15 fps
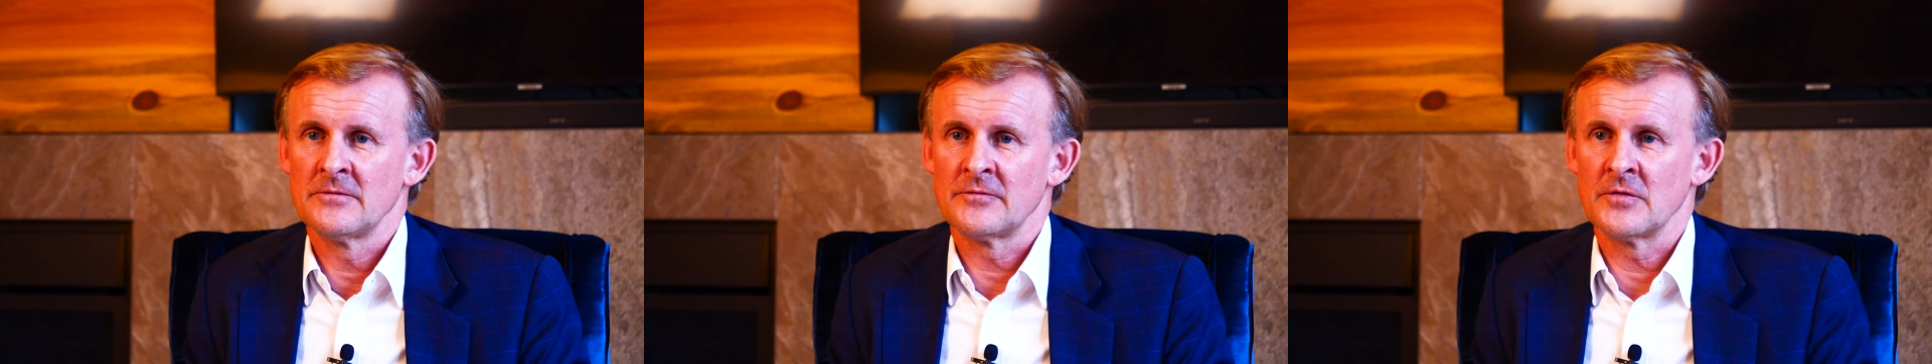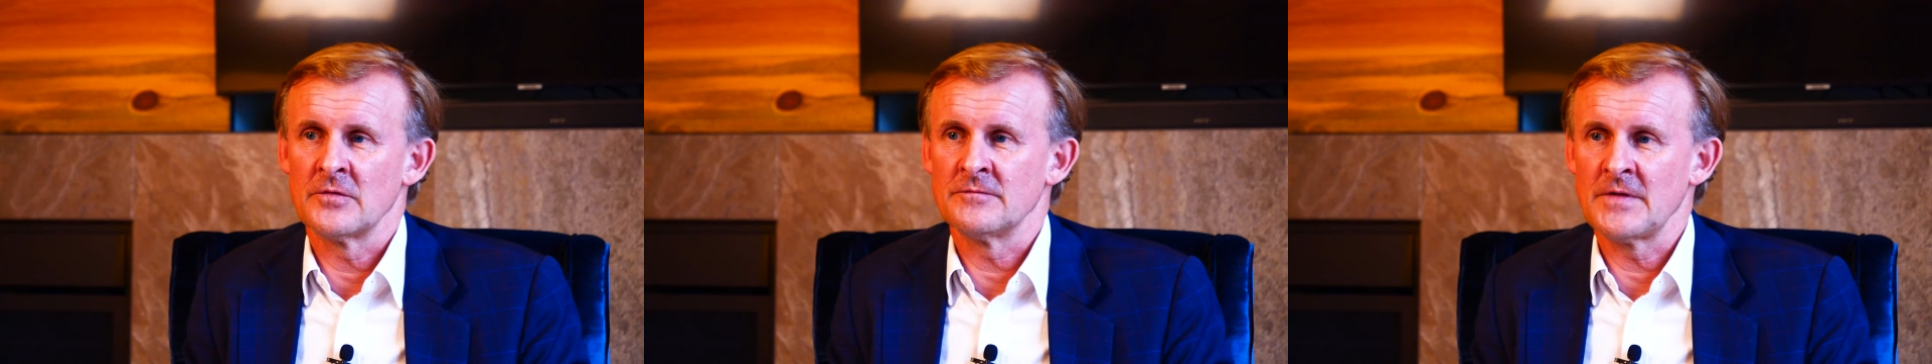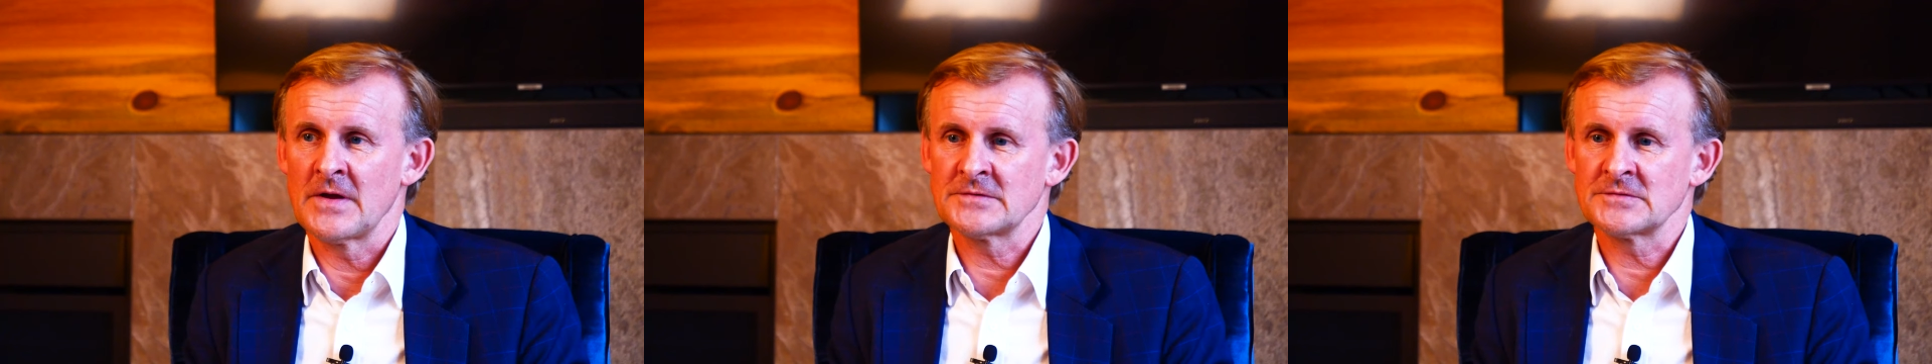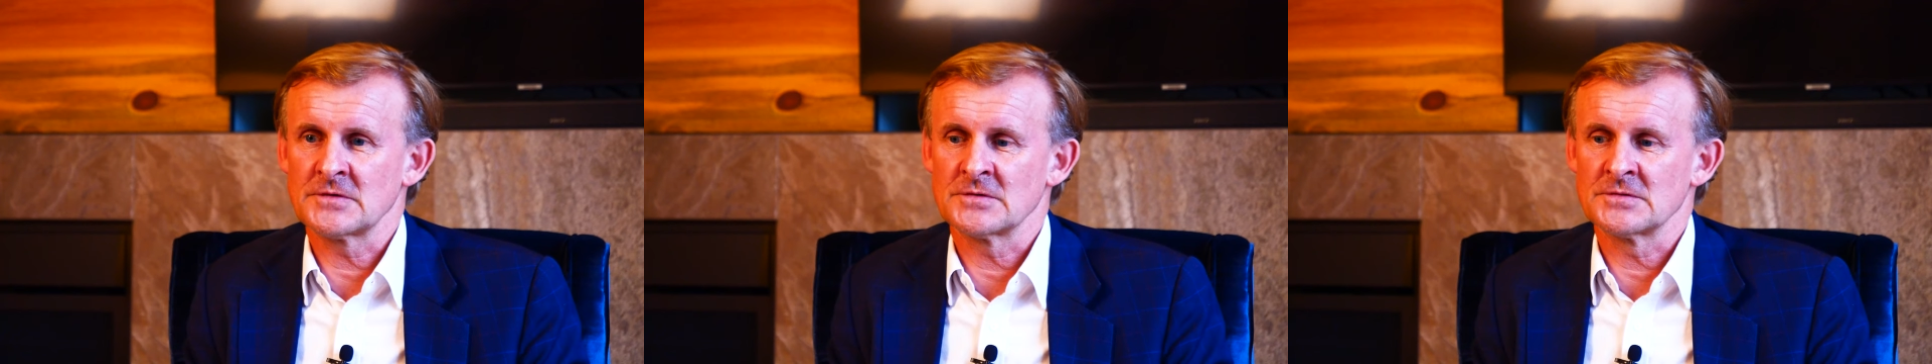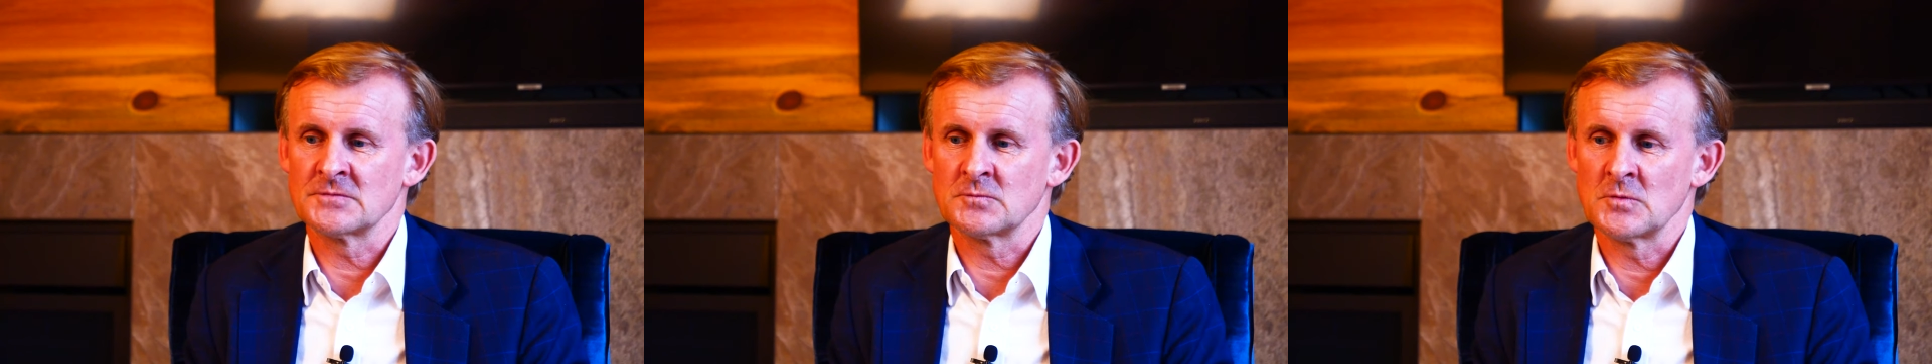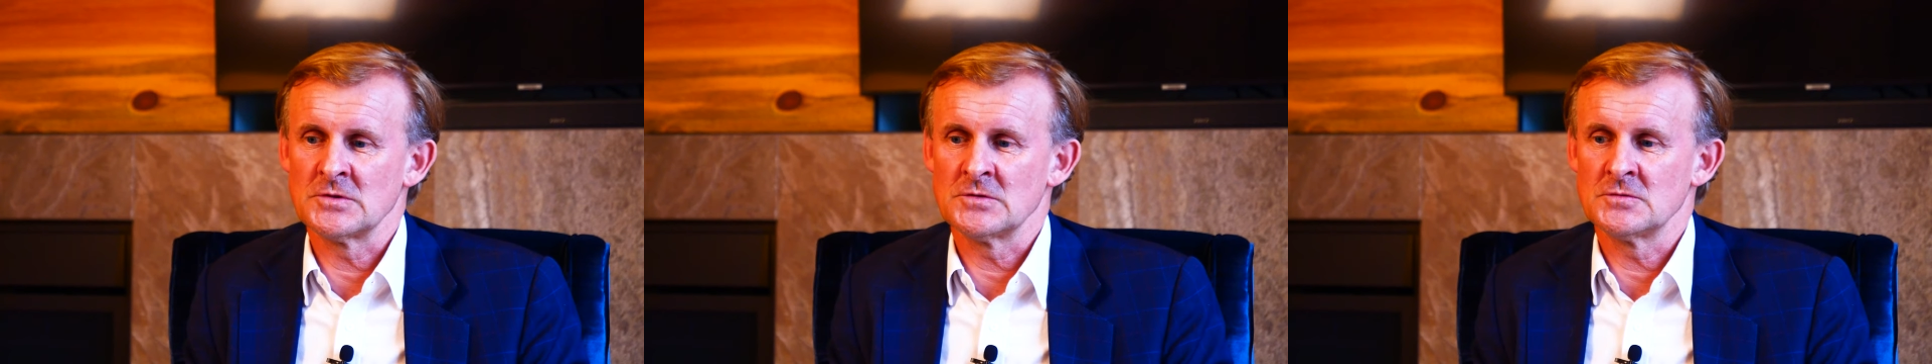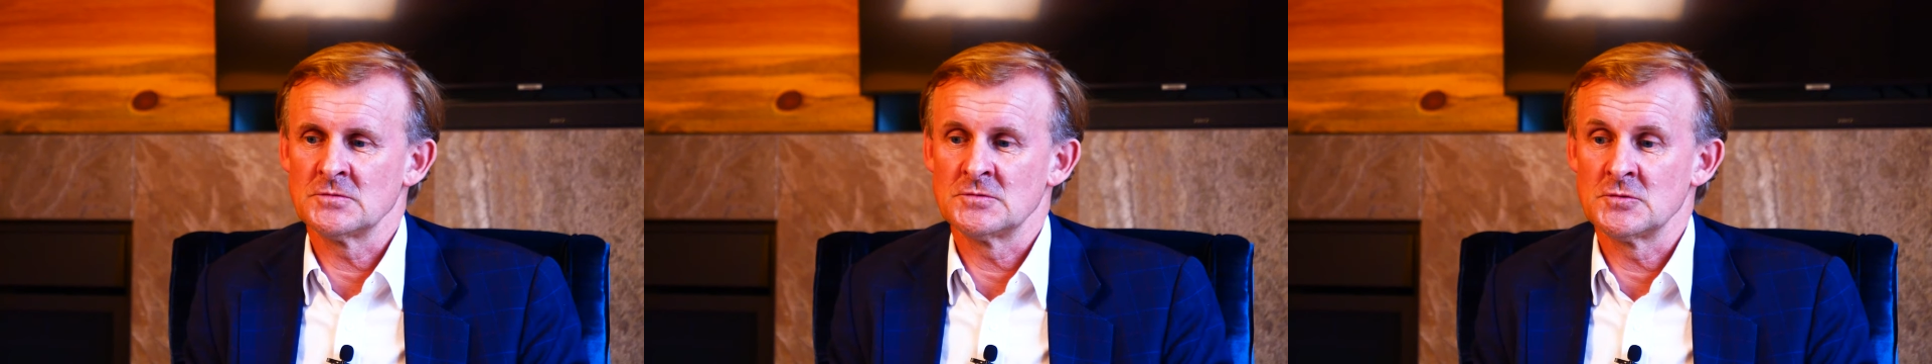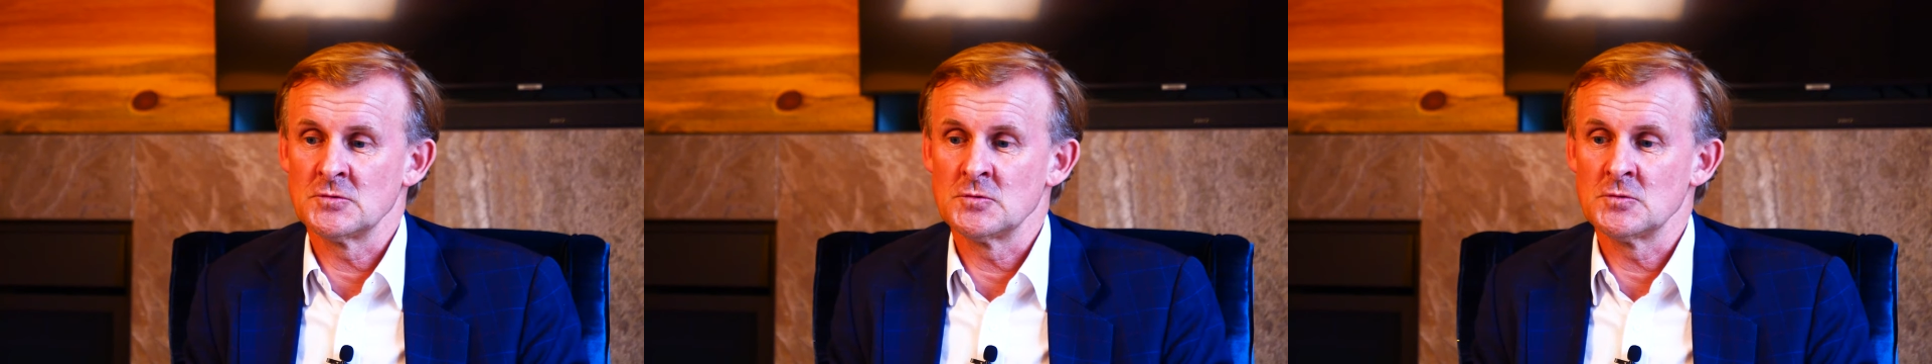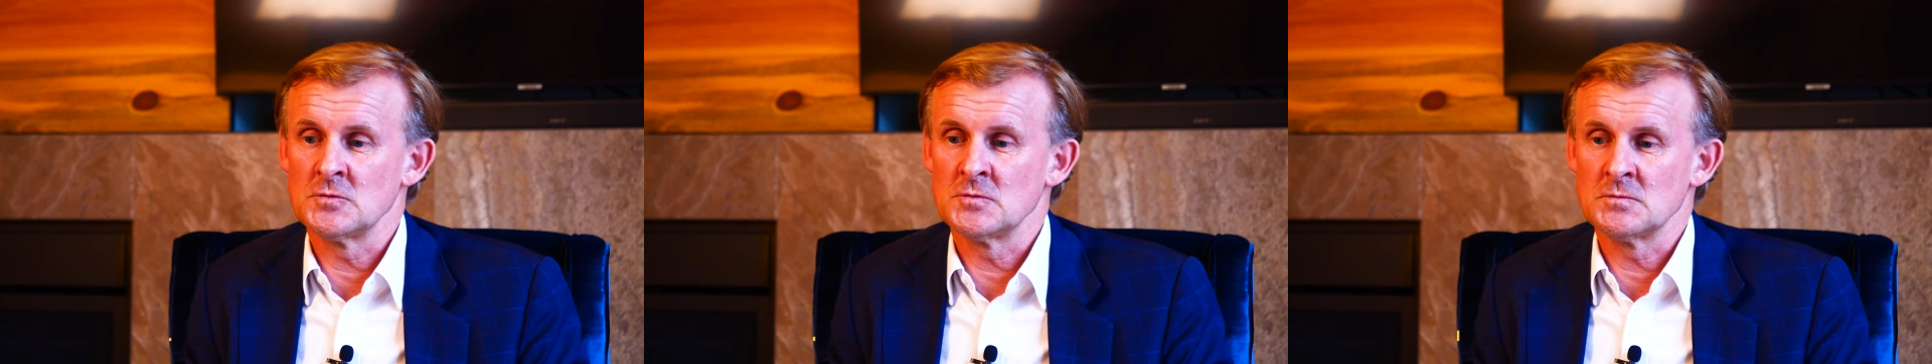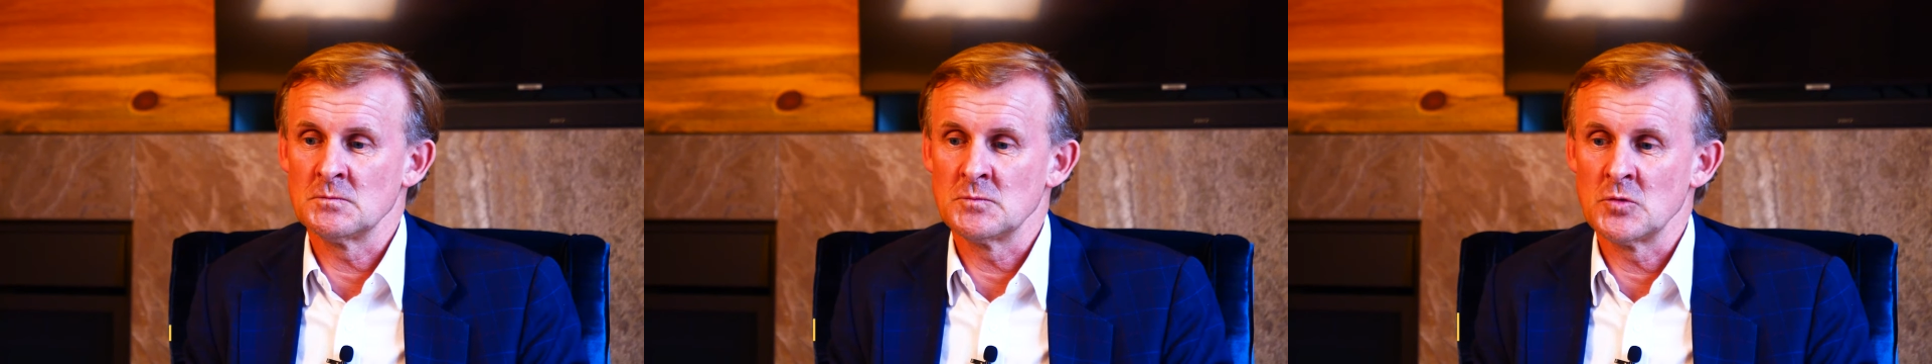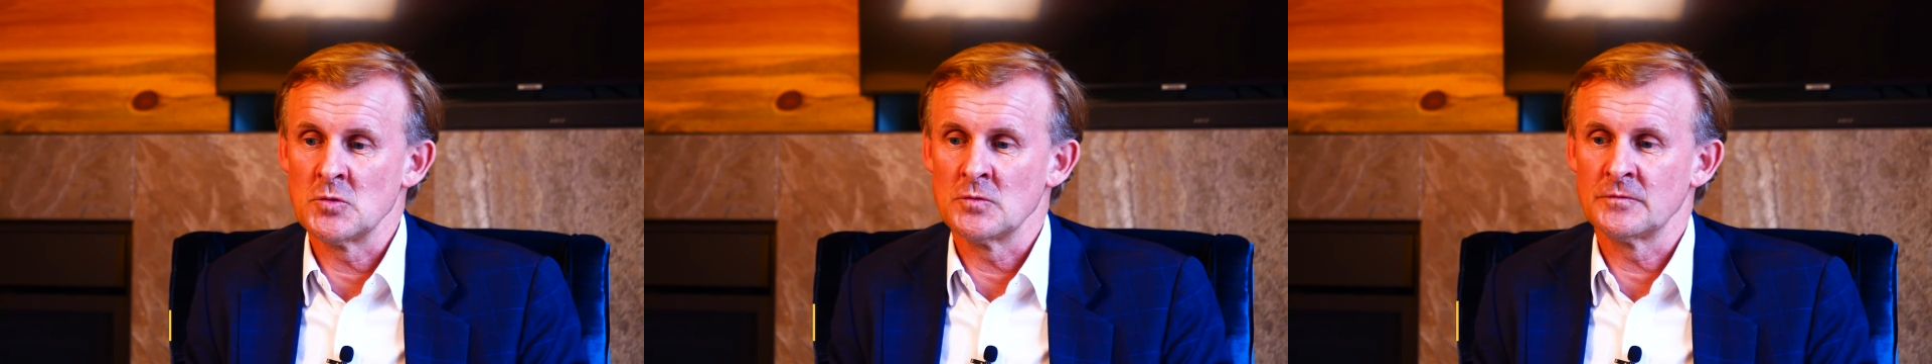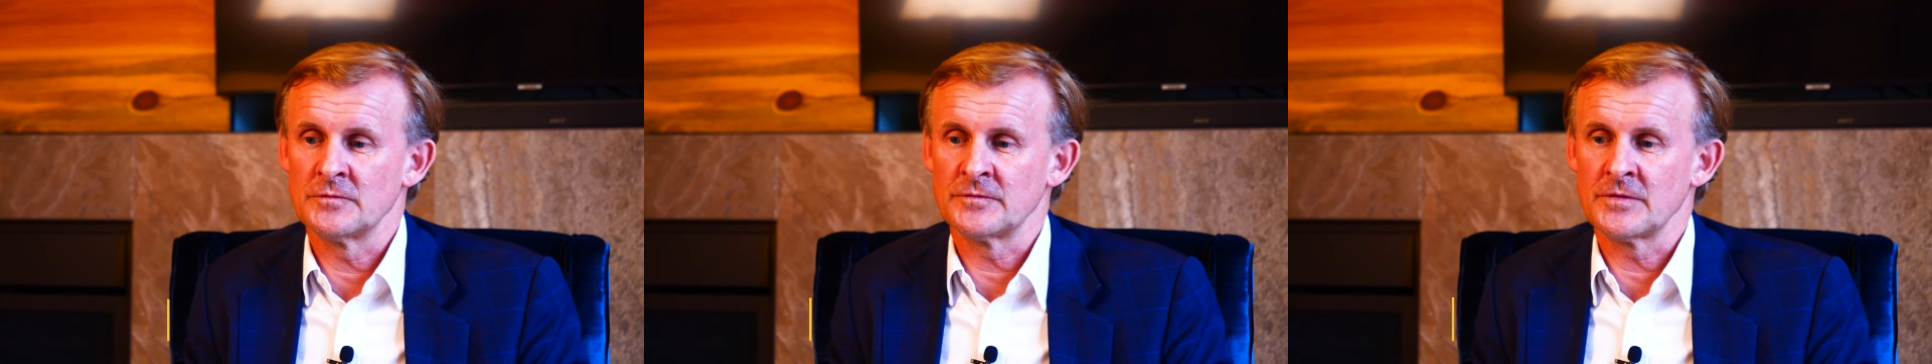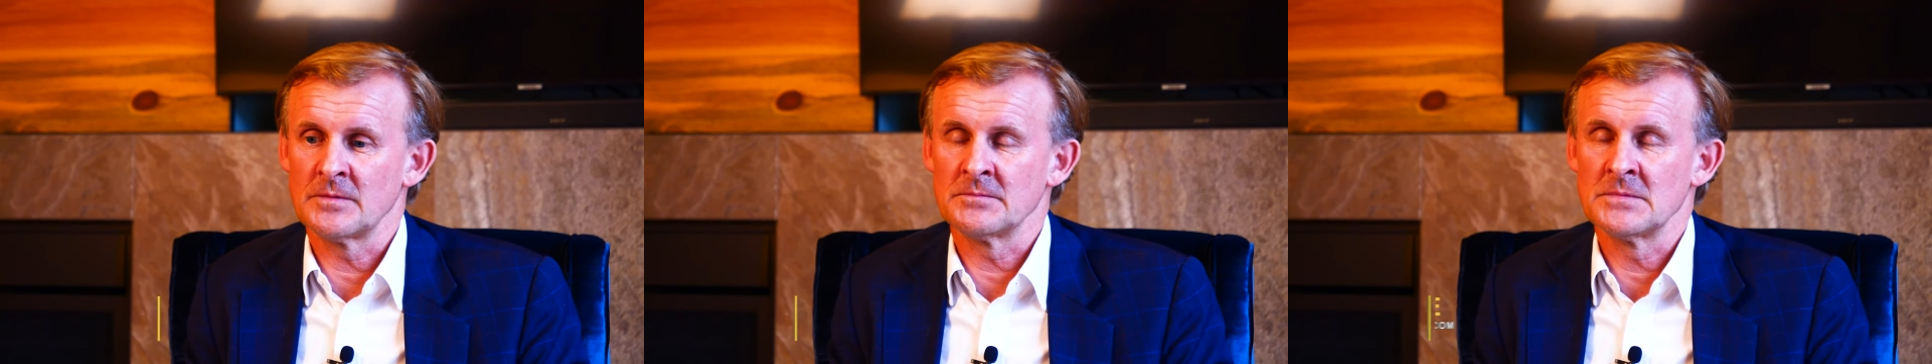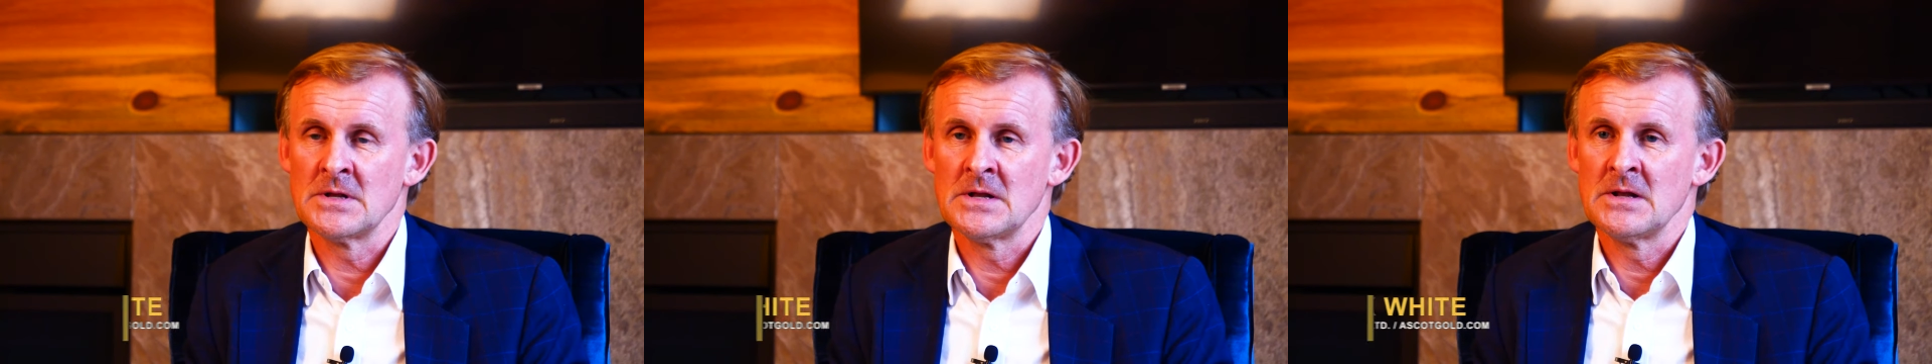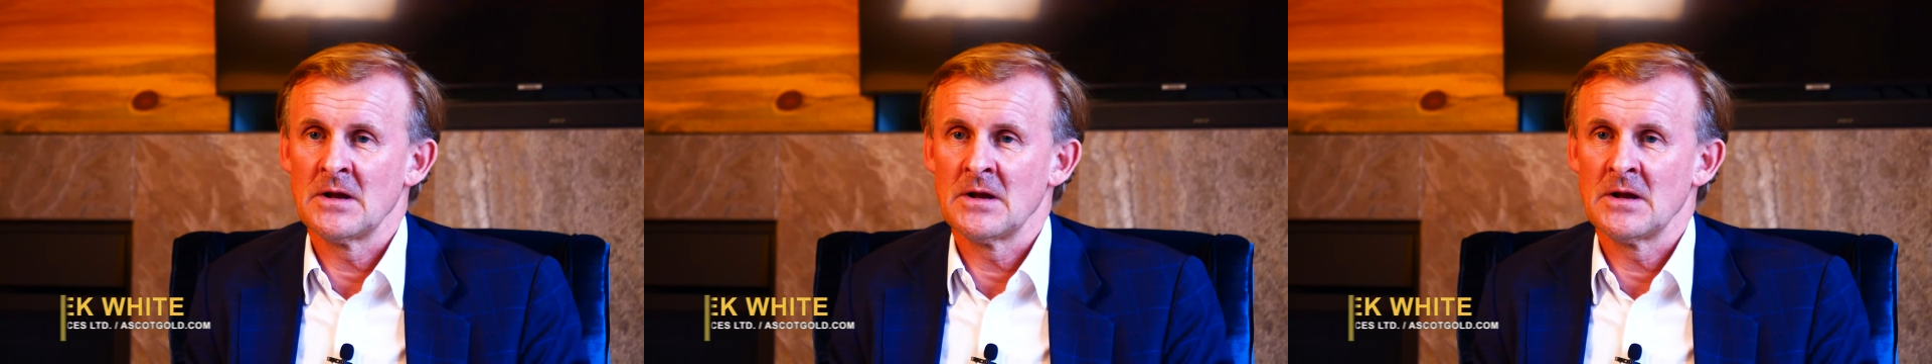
for investors, when you do move from